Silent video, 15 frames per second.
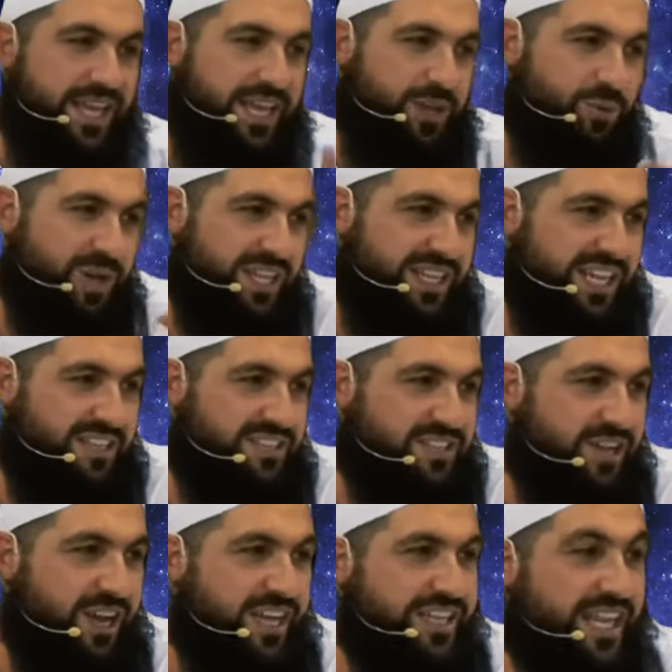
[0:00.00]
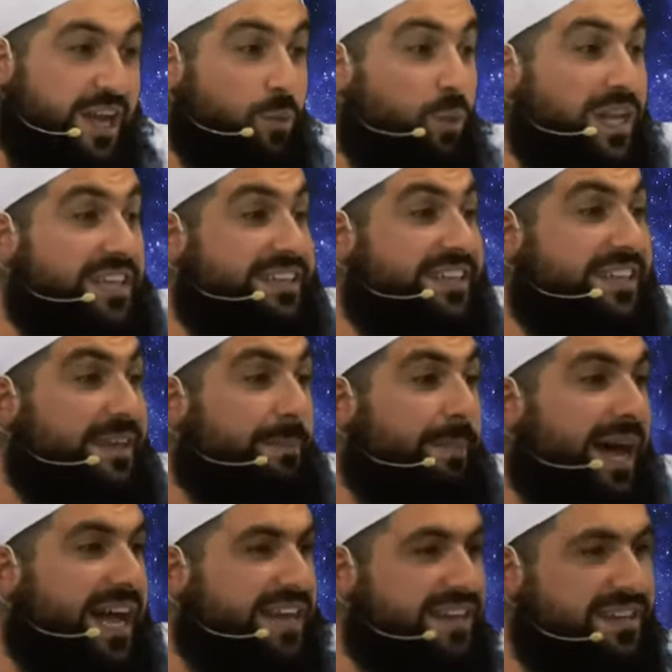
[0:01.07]
he went outside and went to the
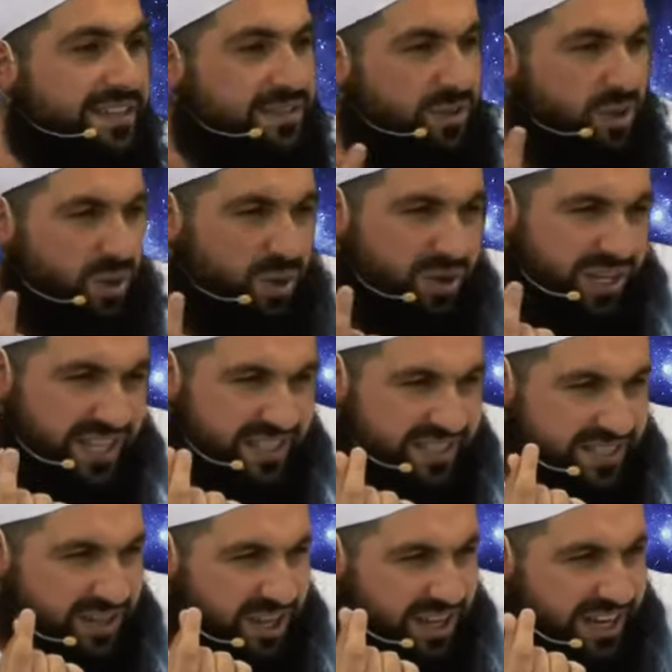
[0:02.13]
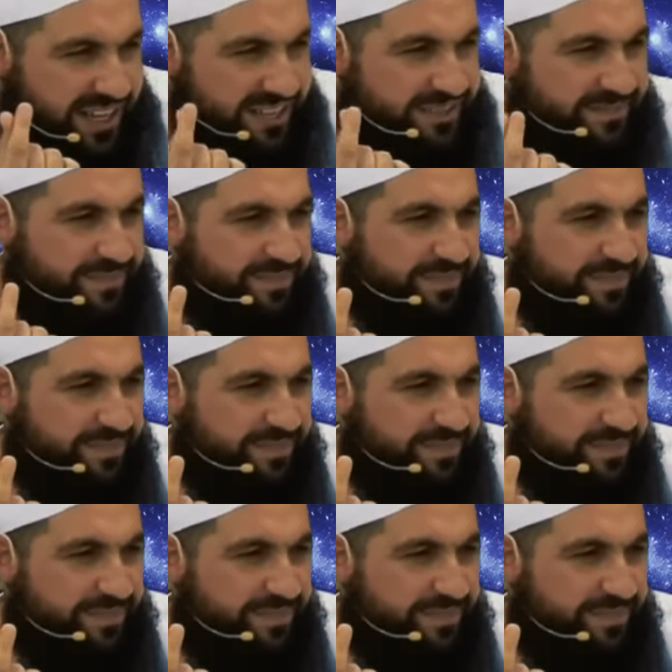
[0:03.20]
market to earn his dollar.